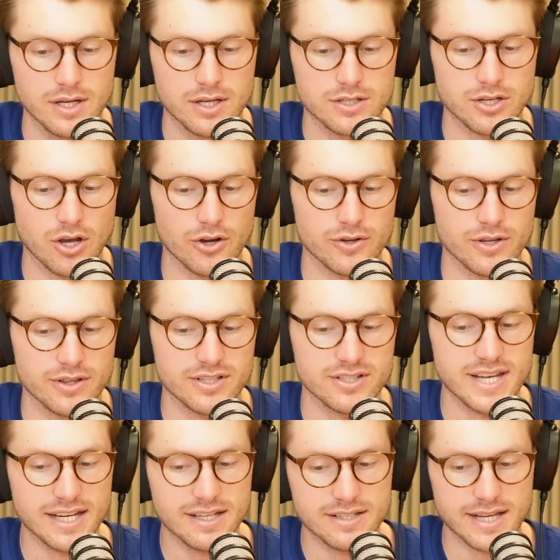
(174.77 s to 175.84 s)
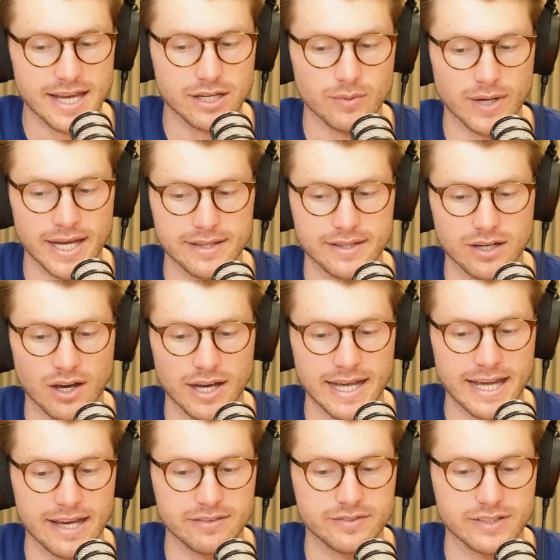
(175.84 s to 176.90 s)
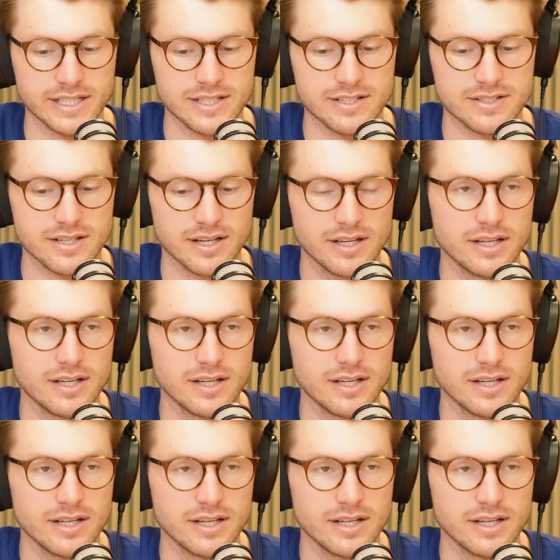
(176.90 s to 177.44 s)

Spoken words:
So the second takeaway that I have is